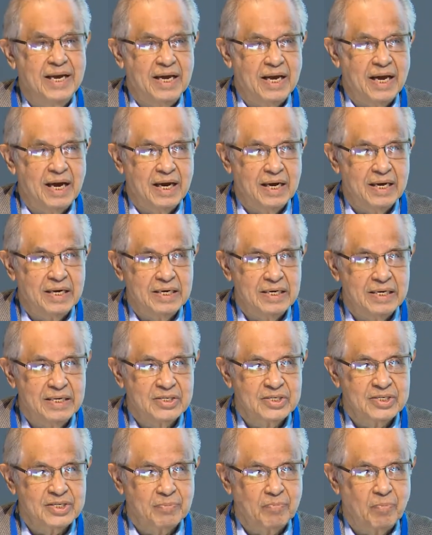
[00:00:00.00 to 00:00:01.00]
uh,
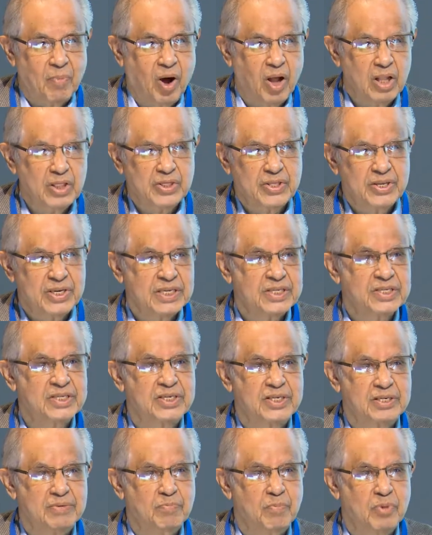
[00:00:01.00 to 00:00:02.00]
is
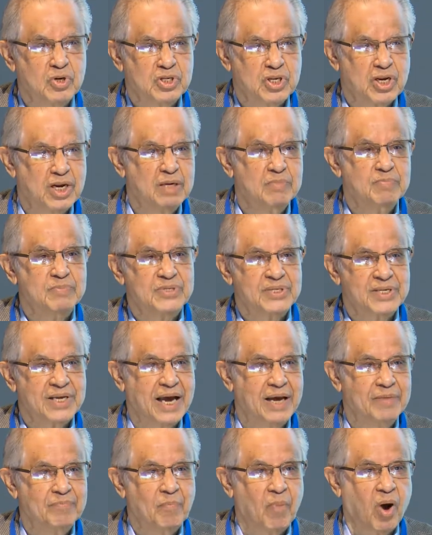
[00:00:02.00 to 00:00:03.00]
Malthus, Muslims,
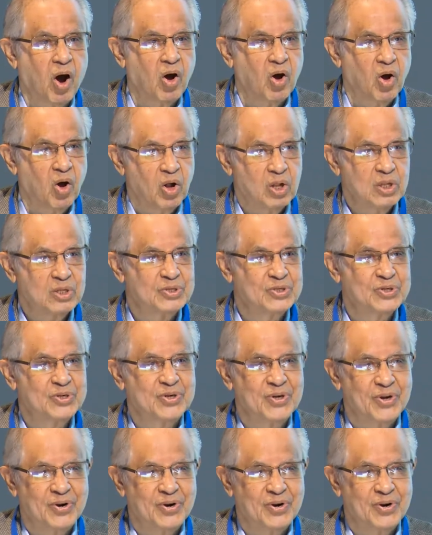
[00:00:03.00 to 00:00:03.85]
and Mongols.